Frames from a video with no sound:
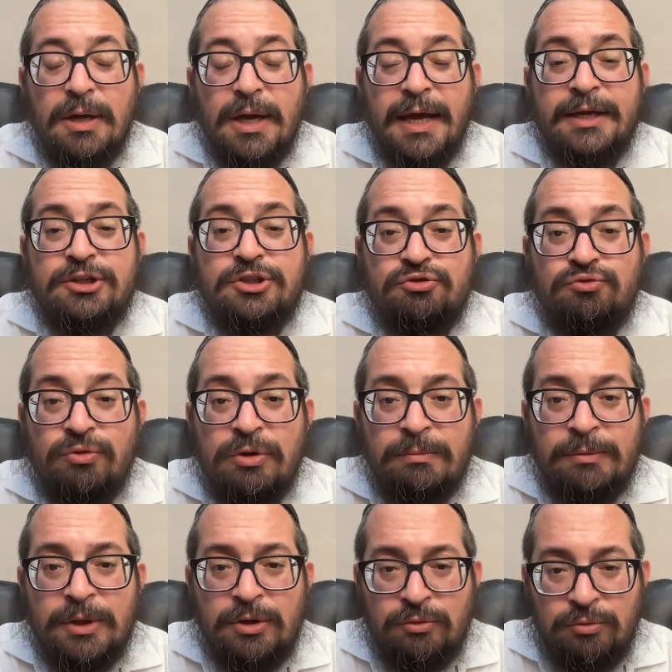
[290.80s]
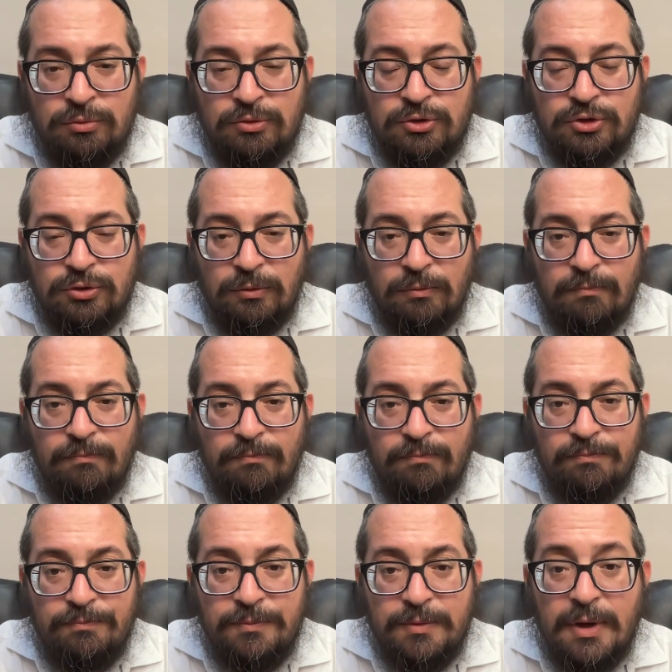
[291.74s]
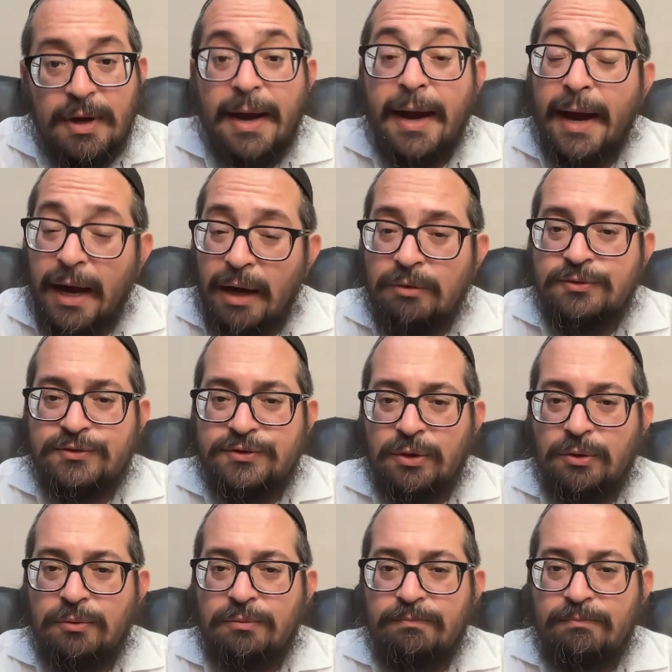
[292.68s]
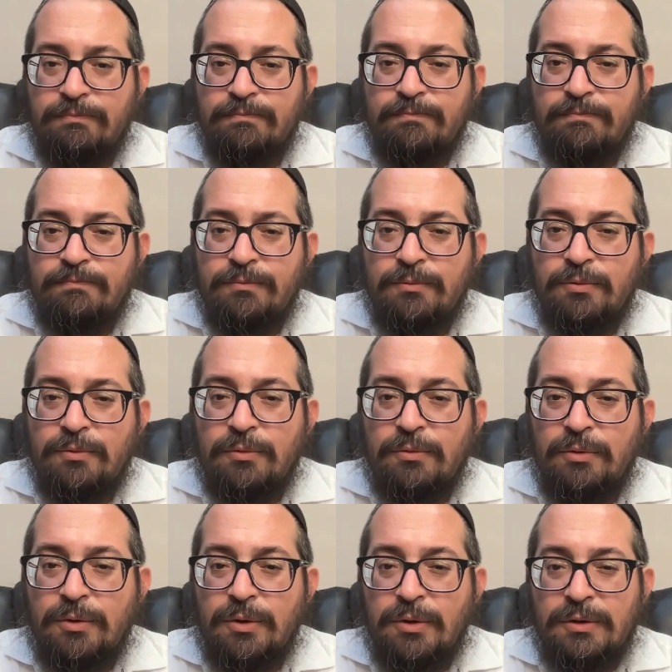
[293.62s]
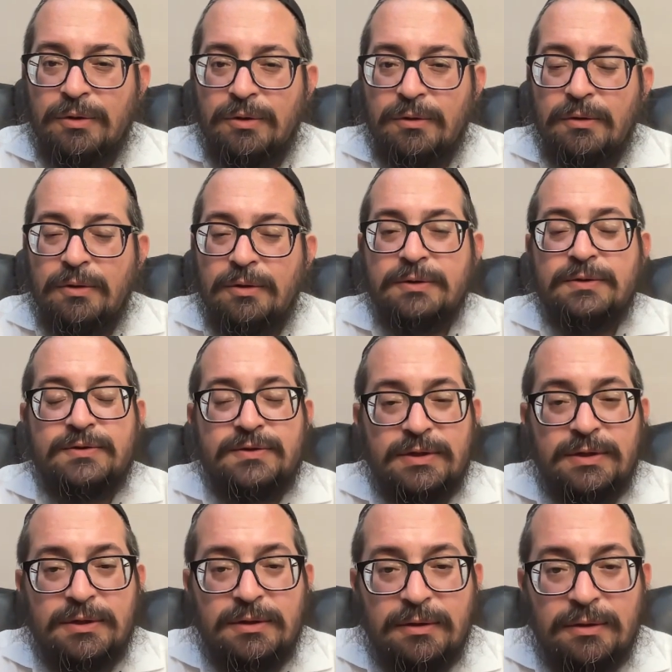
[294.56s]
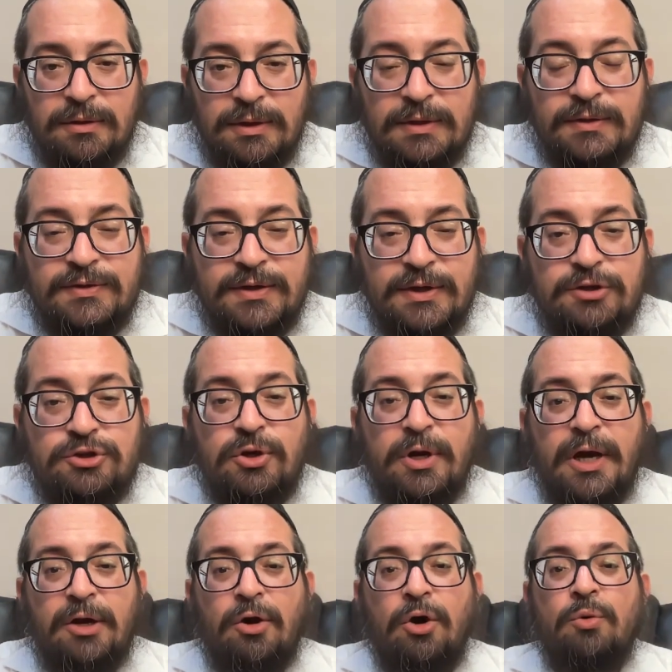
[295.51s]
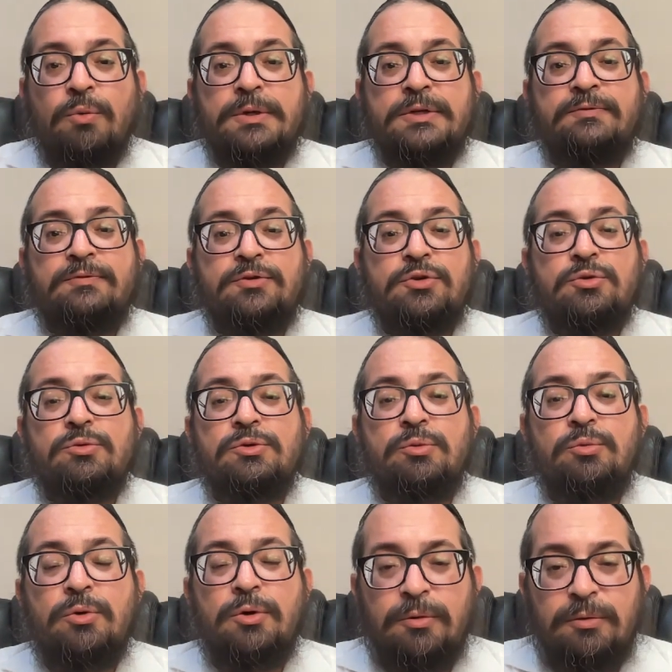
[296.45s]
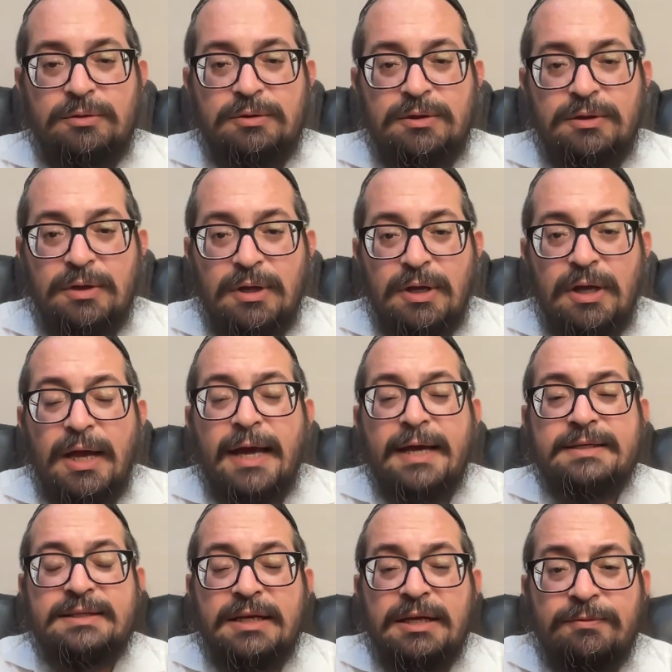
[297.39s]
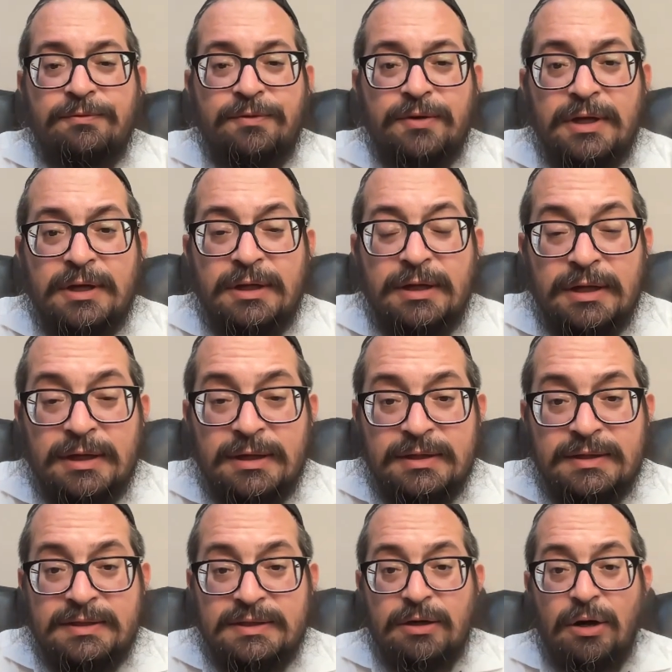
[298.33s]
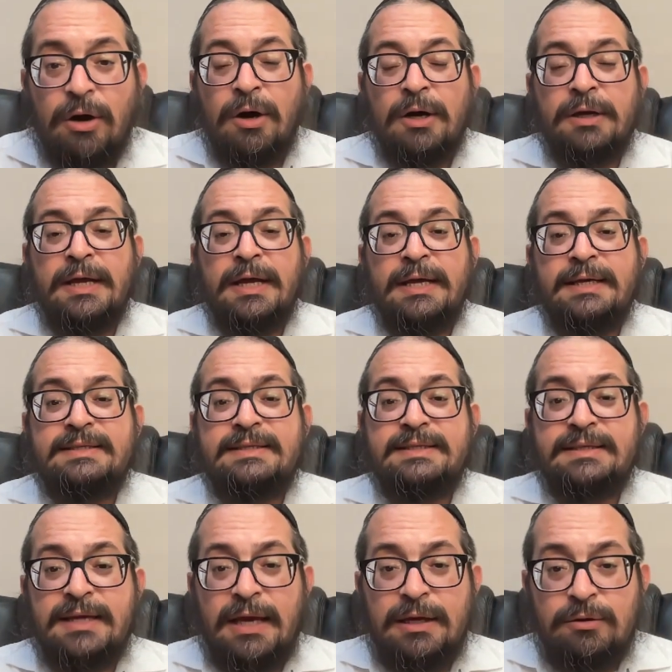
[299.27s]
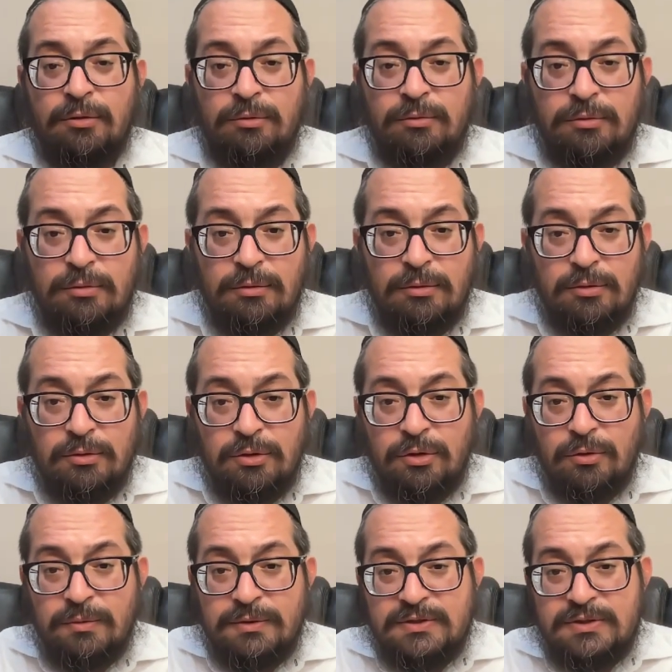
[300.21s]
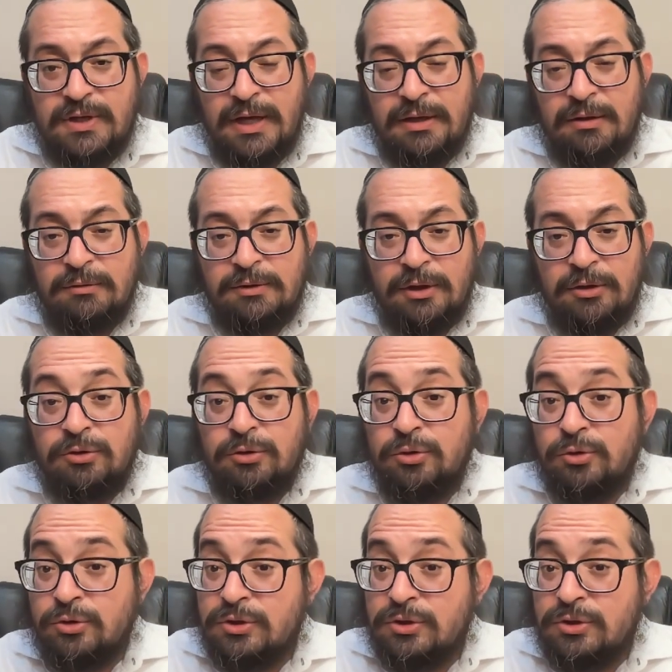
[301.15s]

extremely crucial. How so? You see, he says you got to always view the world as if it is on a scale You know, a scale that you